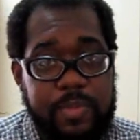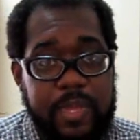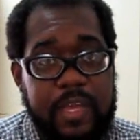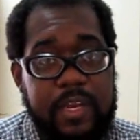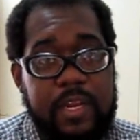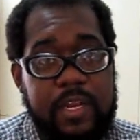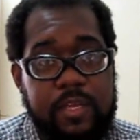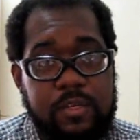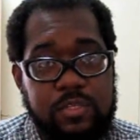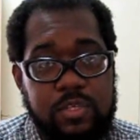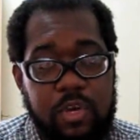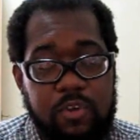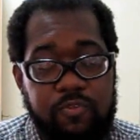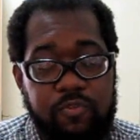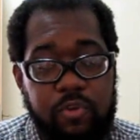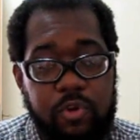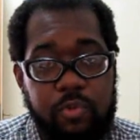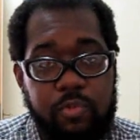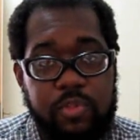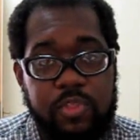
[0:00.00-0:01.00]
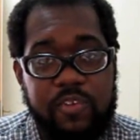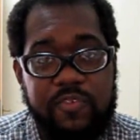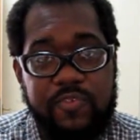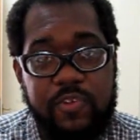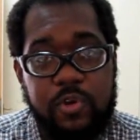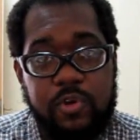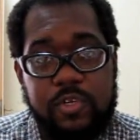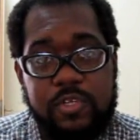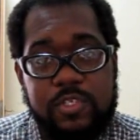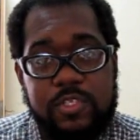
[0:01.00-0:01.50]
editing software with the
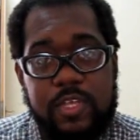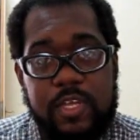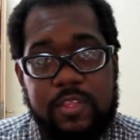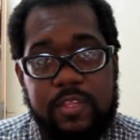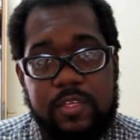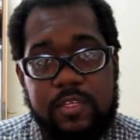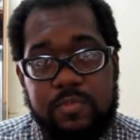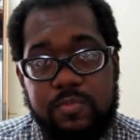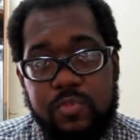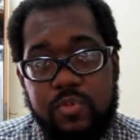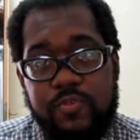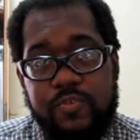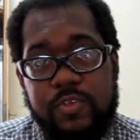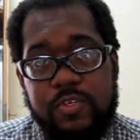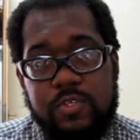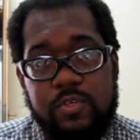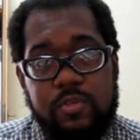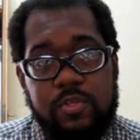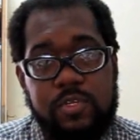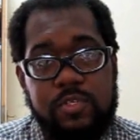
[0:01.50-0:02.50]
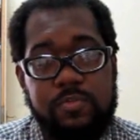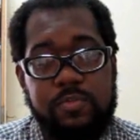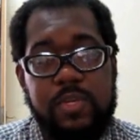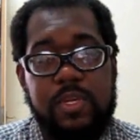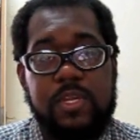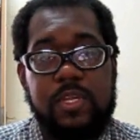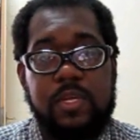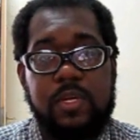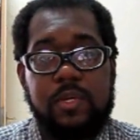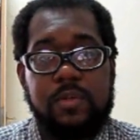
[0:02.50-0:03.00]
focus that these movies or these
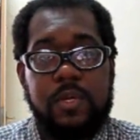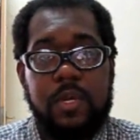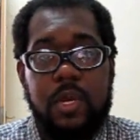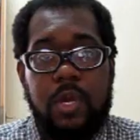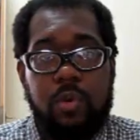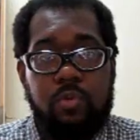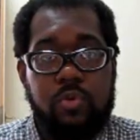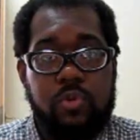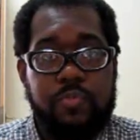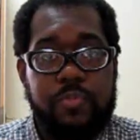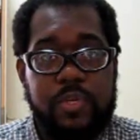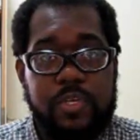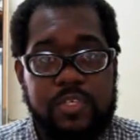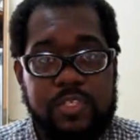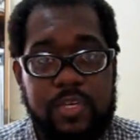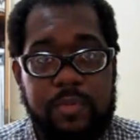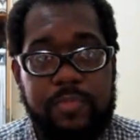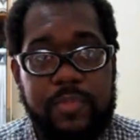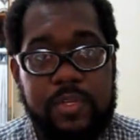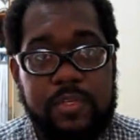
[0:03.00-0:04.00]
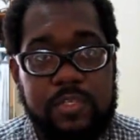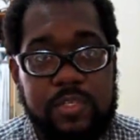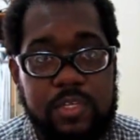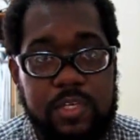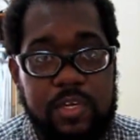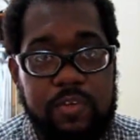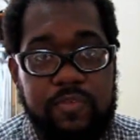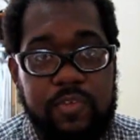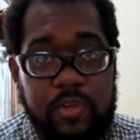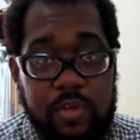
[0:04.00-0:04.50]
media would be something to
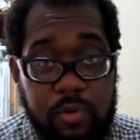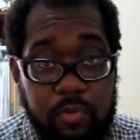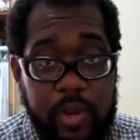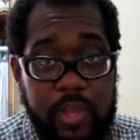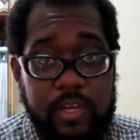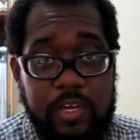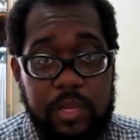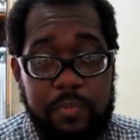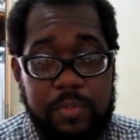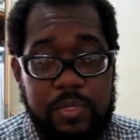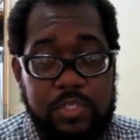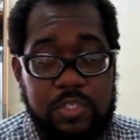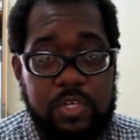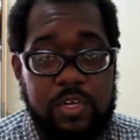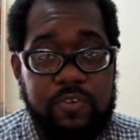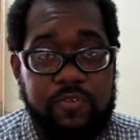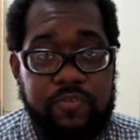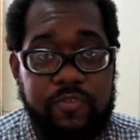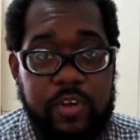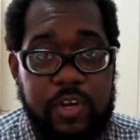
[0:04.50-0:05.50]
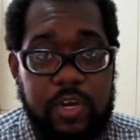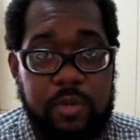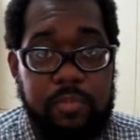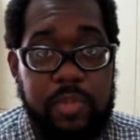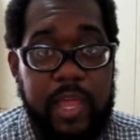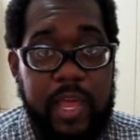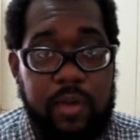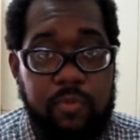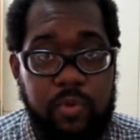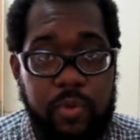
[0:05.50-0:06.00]
give the correct image of
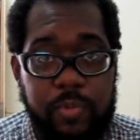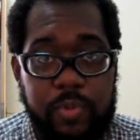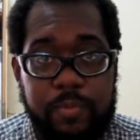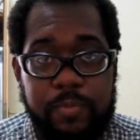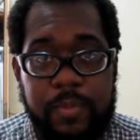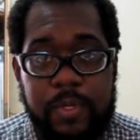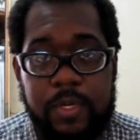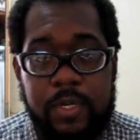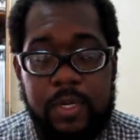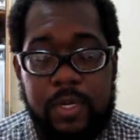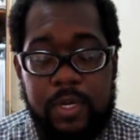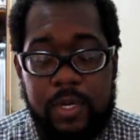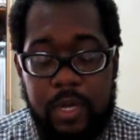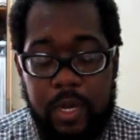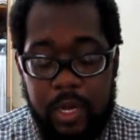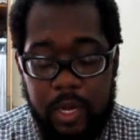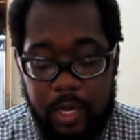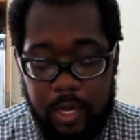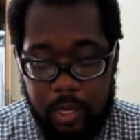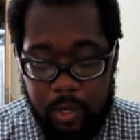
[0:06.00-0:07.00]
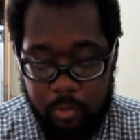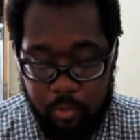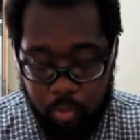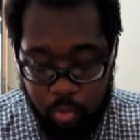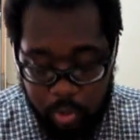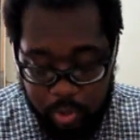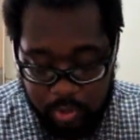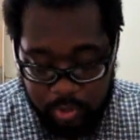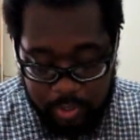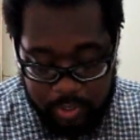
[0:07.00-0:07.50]
black women.
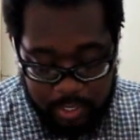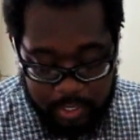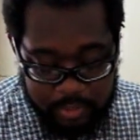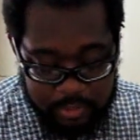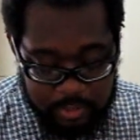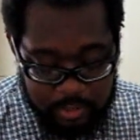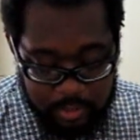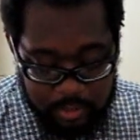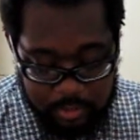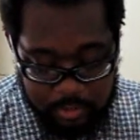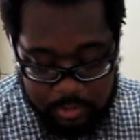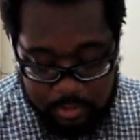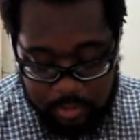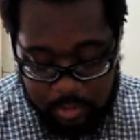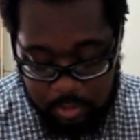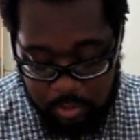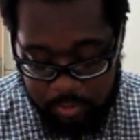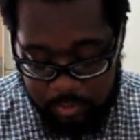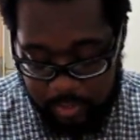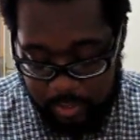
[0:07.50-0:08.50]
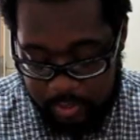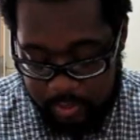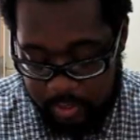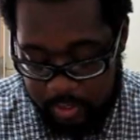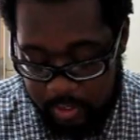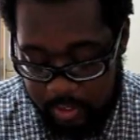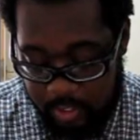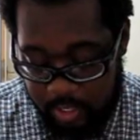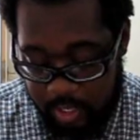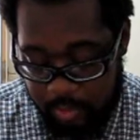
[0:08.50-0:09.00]
One of the next things,
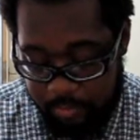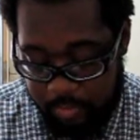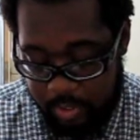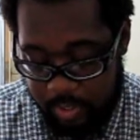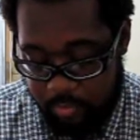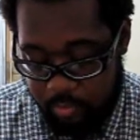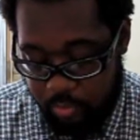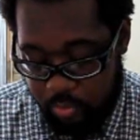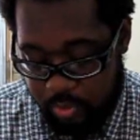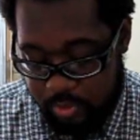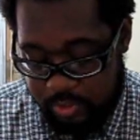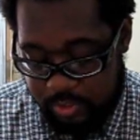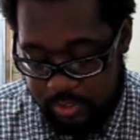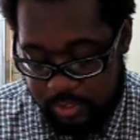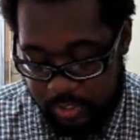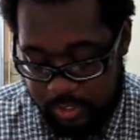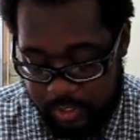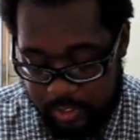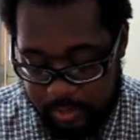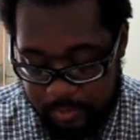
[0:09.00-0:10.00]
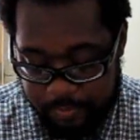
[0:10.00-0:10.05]
that came up was